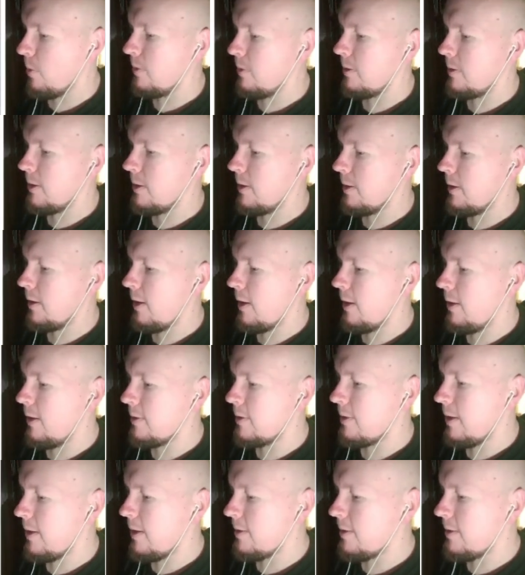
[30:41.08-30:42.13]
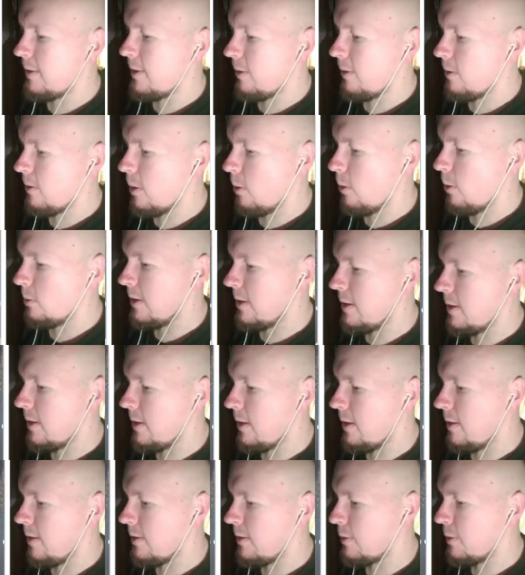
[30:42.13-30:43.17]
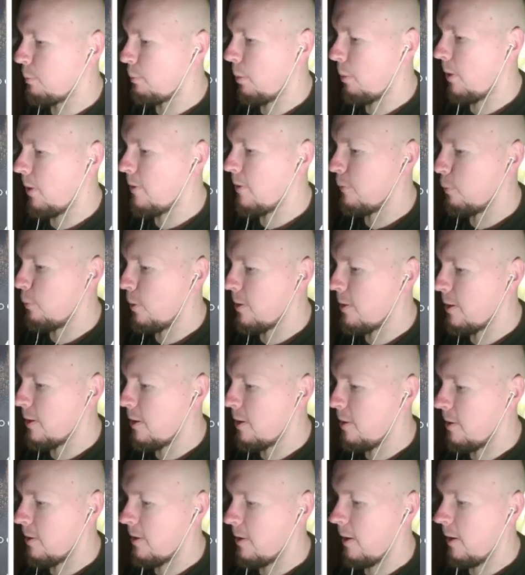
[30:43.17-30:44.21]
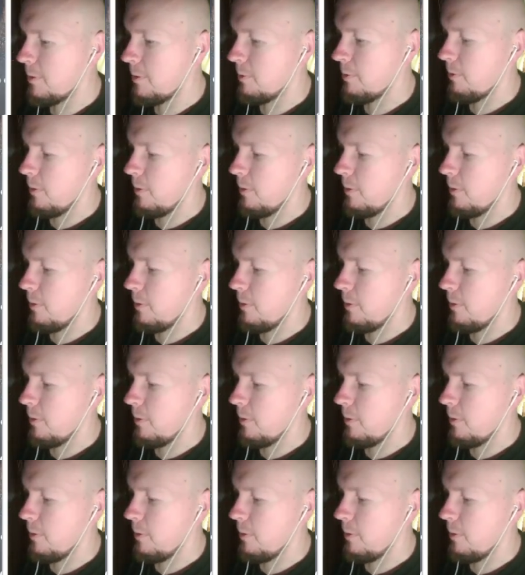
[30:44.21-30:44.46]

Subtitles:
as acetylcholine is part of where the cure comes from.